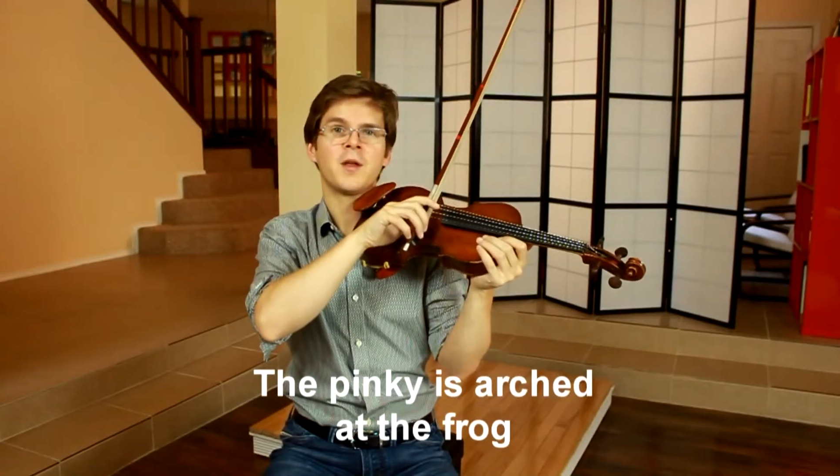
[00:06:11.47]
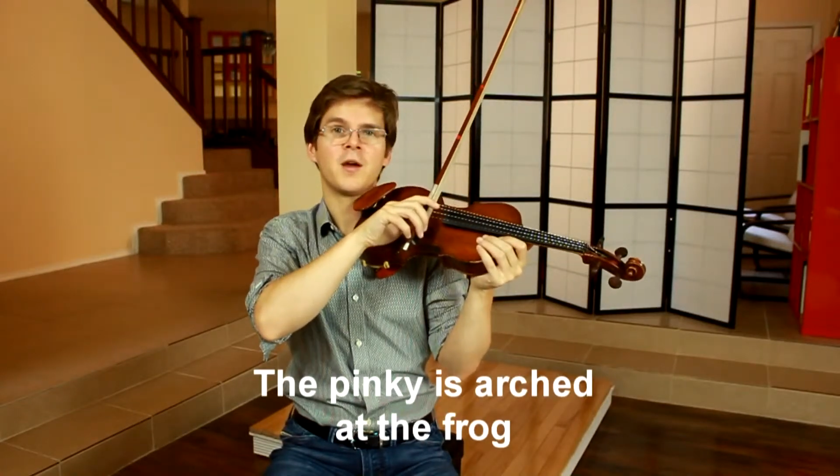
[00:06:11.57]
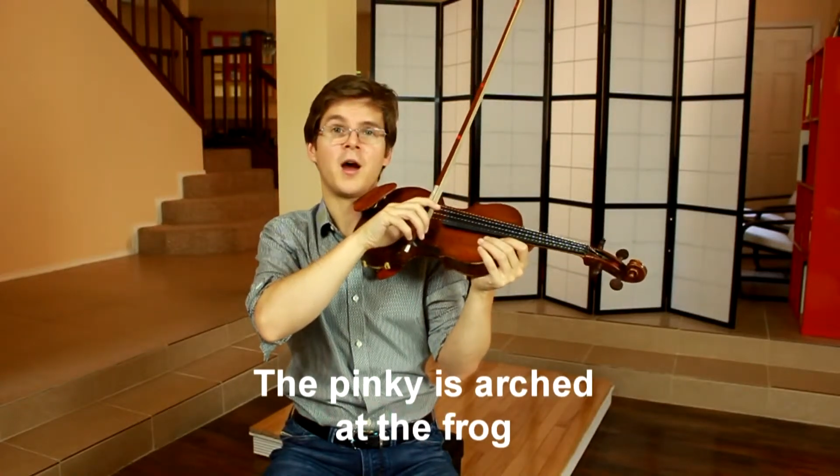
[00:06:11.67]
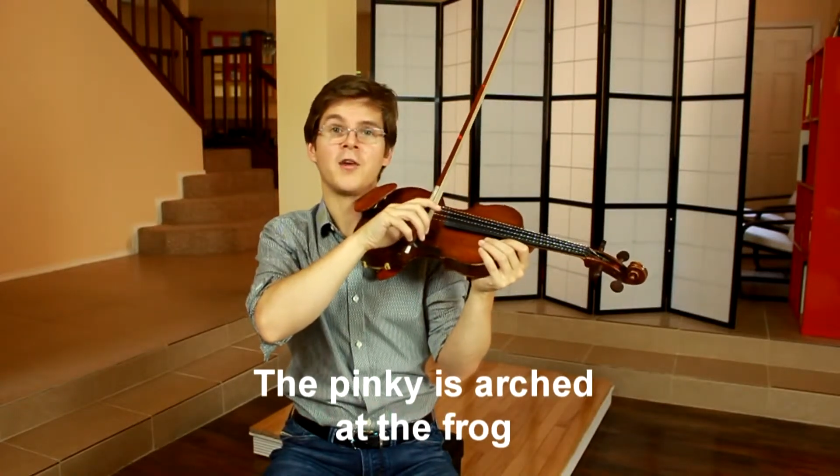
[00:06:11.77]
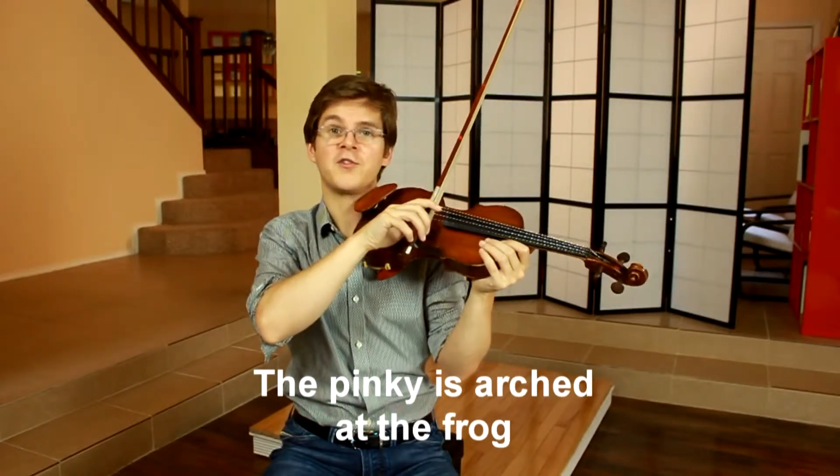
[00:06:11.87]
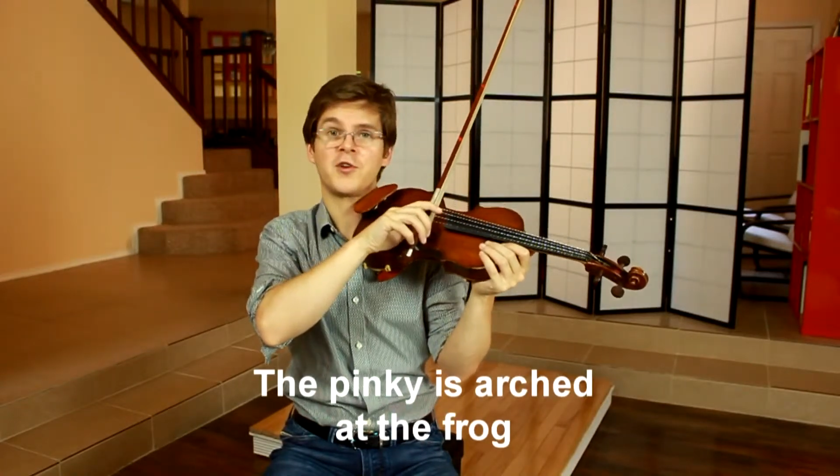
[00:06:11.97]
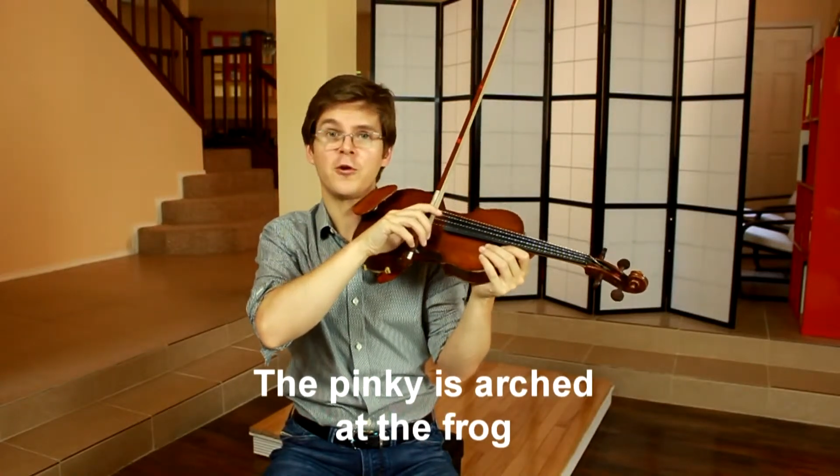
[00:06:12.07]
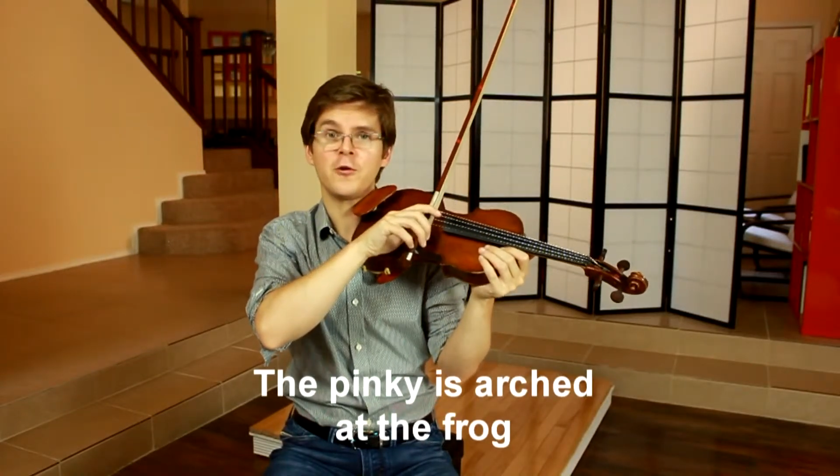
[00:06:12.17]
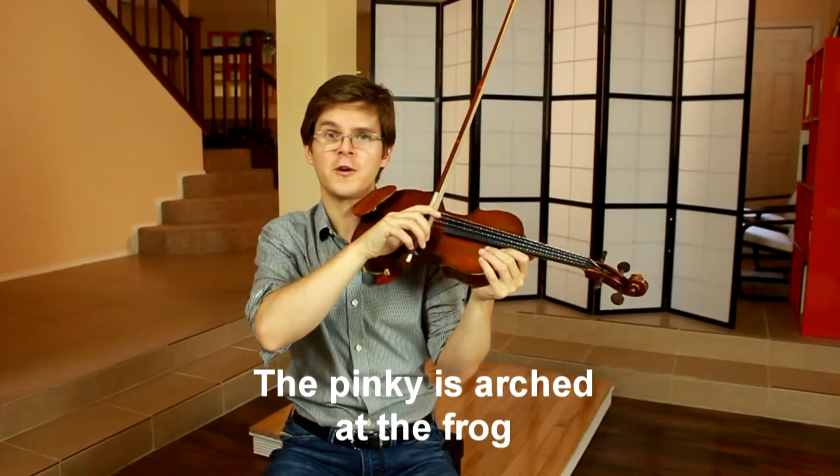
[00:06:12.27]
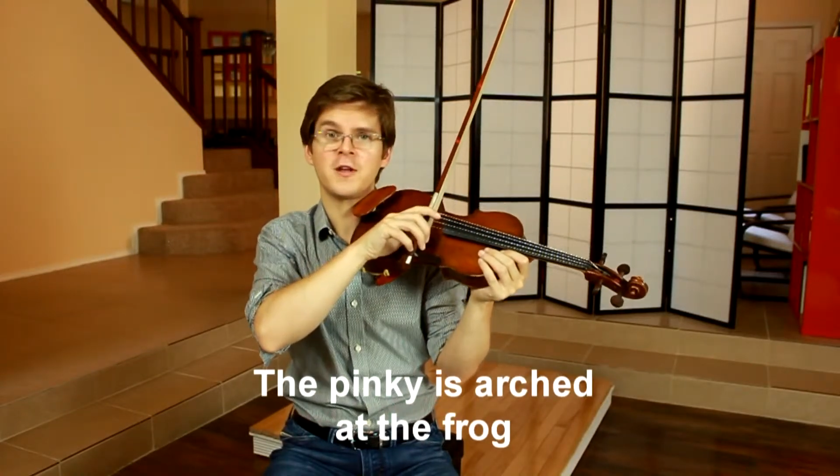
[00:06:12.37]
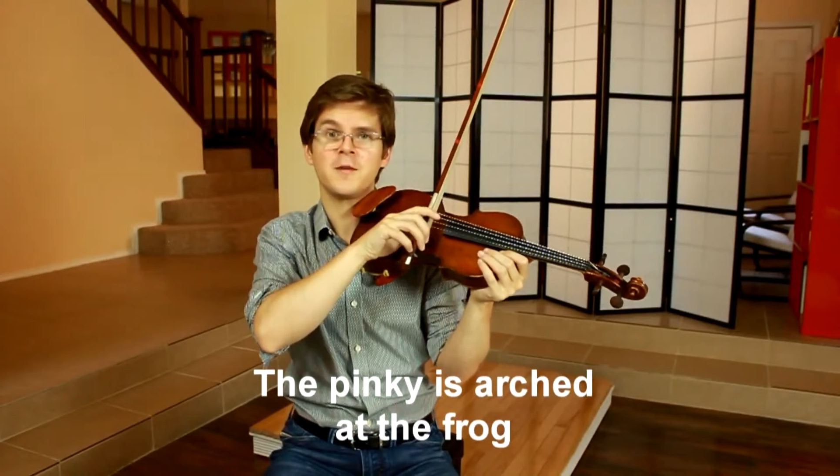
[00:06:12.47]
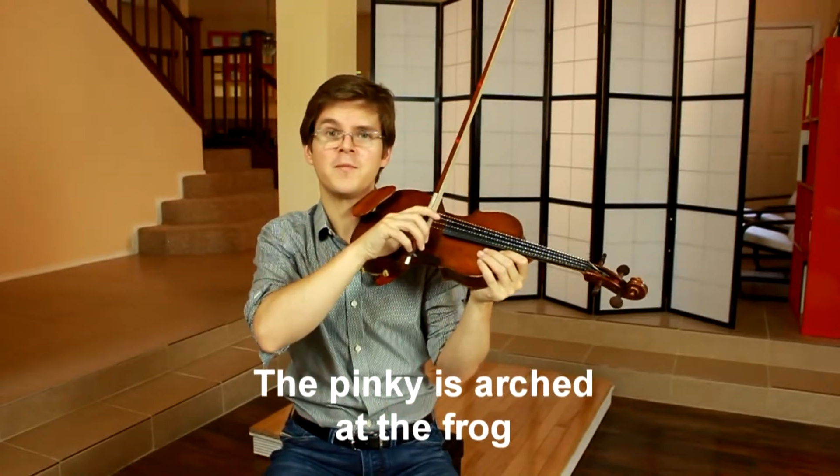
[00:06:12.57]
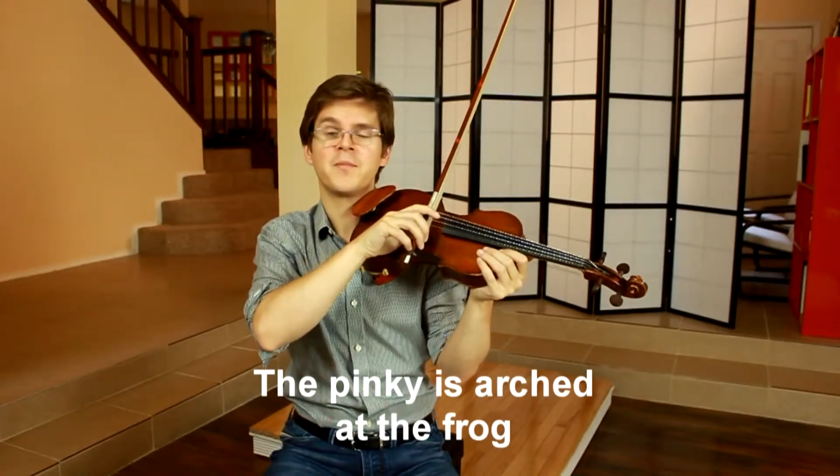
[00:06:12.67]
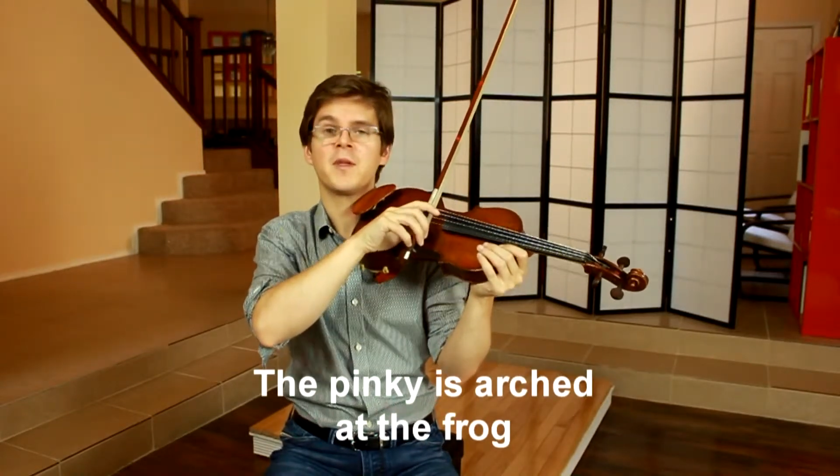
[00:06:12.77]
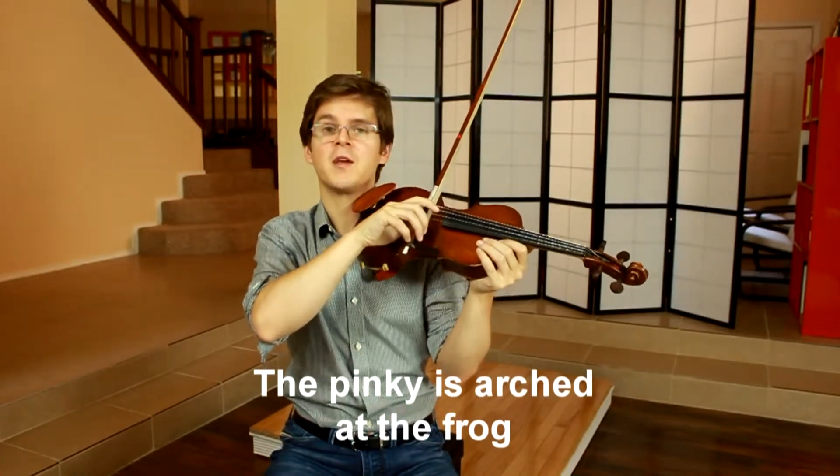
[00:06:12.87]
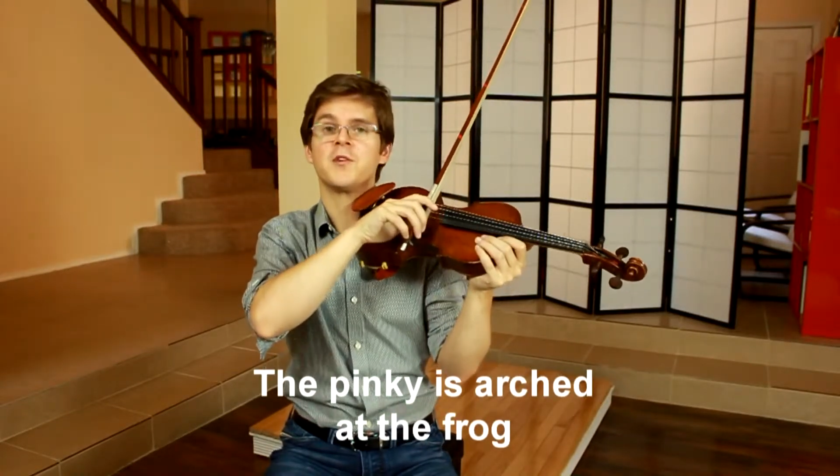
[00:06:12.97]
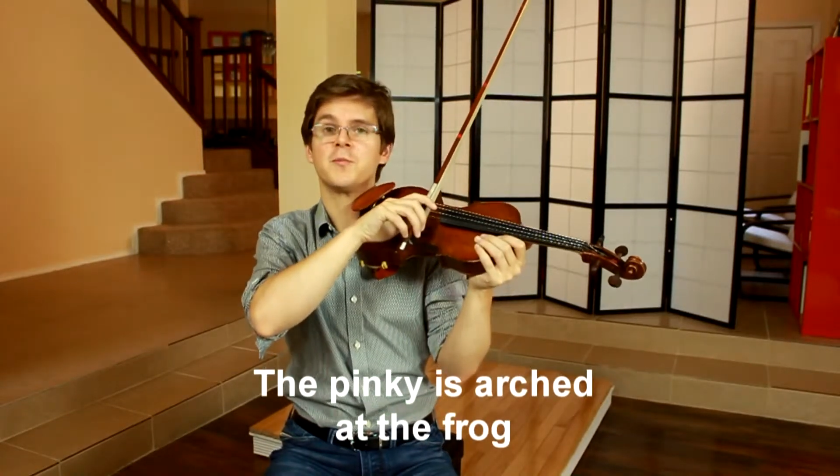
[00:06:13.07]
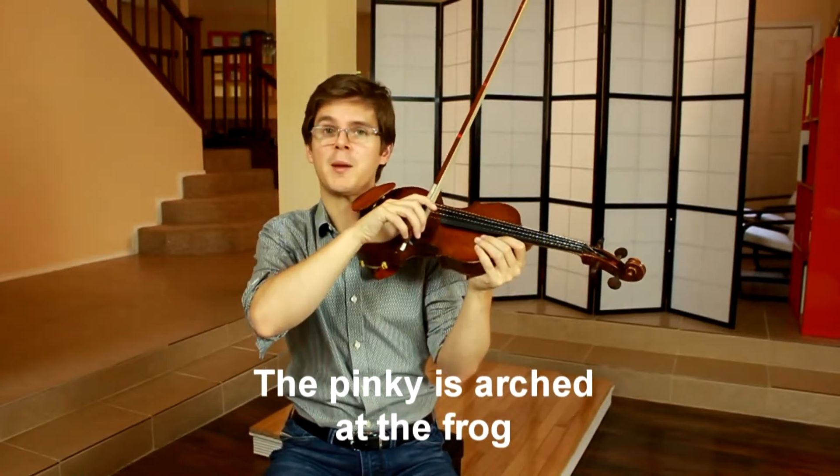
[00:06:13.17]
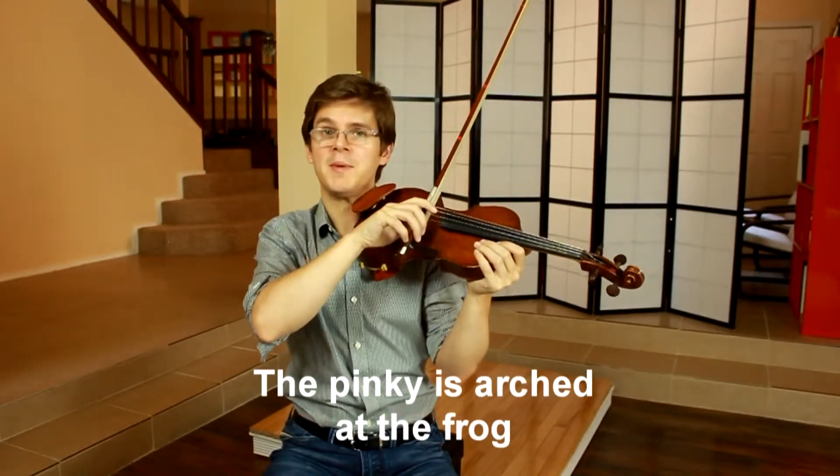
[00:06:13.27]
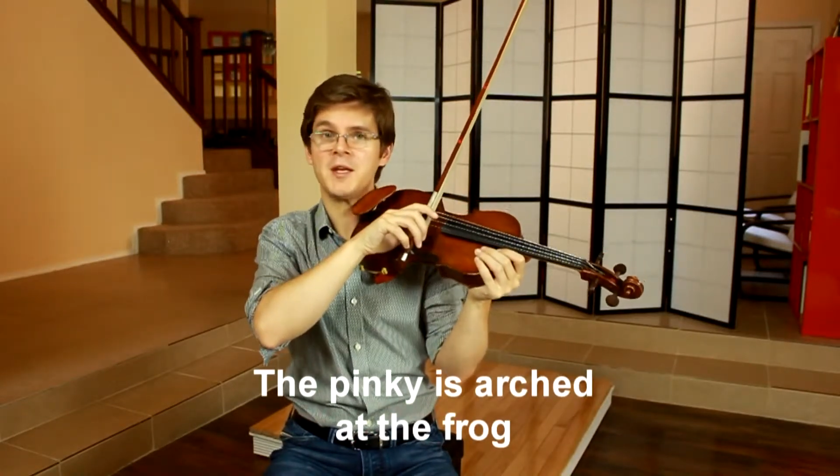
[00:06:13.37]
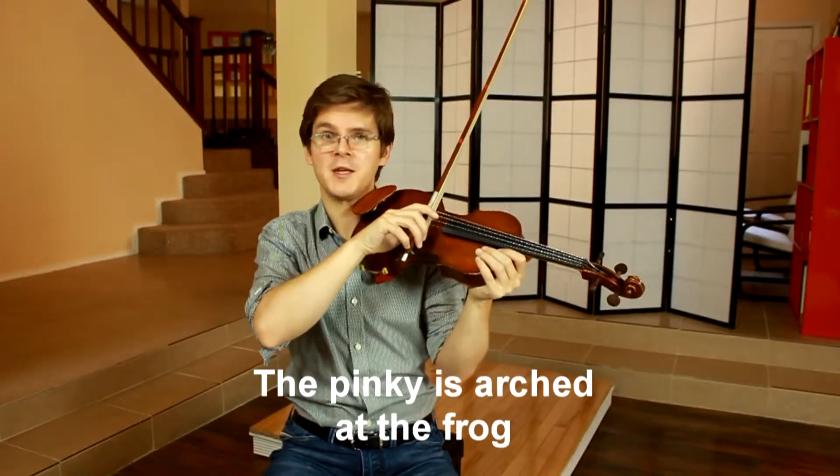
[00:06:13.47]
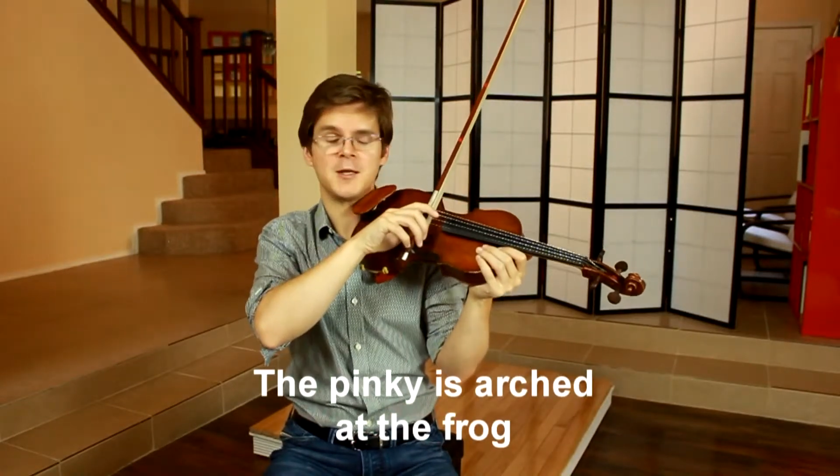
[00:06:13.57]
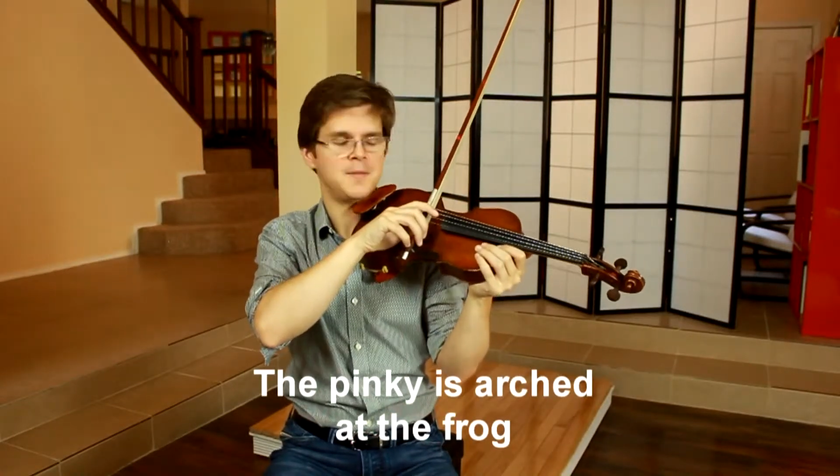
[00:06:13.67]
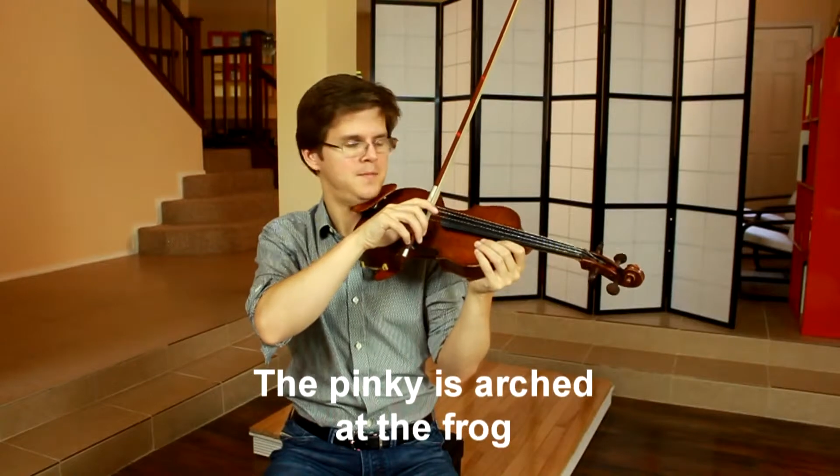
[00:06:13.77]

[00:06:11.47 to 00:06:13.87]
uh, security is my pinky.